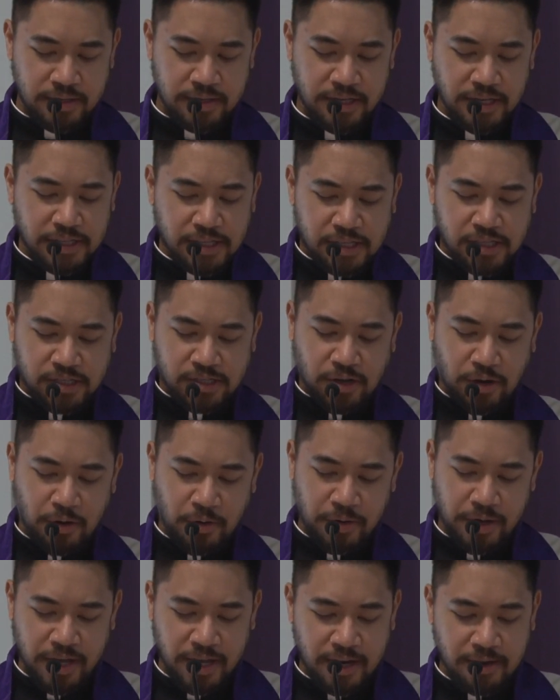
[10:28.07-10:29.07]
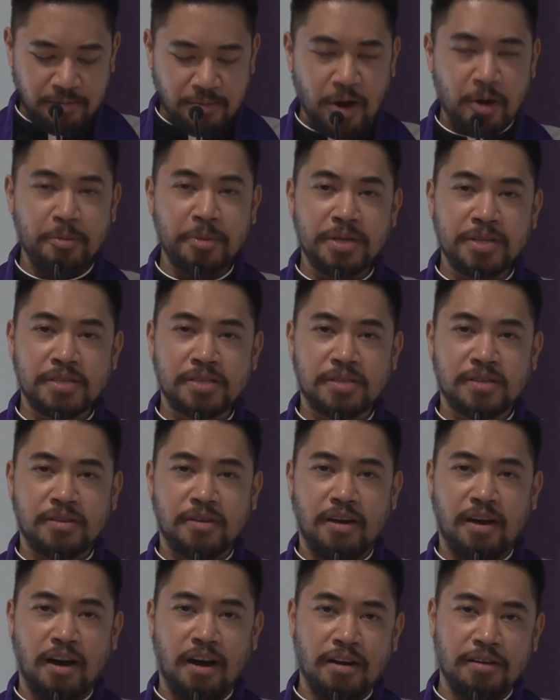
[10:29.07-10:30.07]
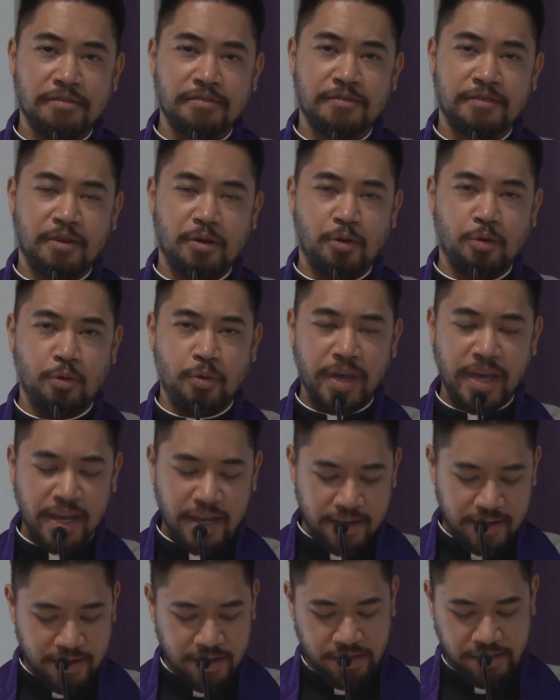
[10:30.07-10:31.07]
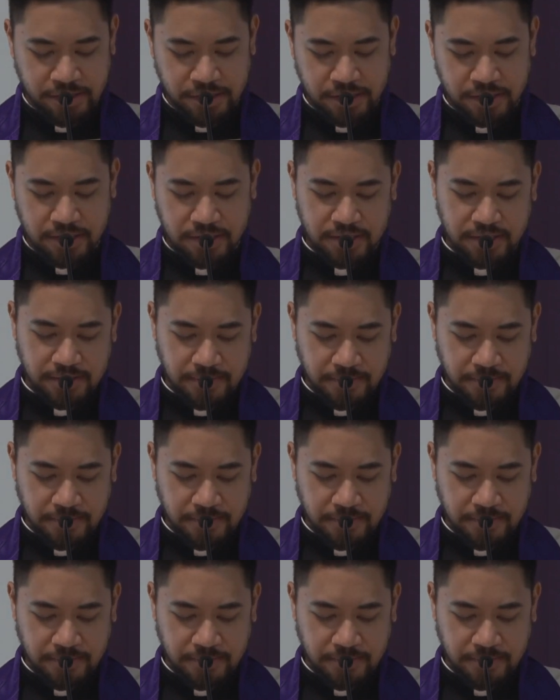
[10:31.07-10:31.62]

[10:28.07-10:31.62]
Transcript: did so in a moment of weakness.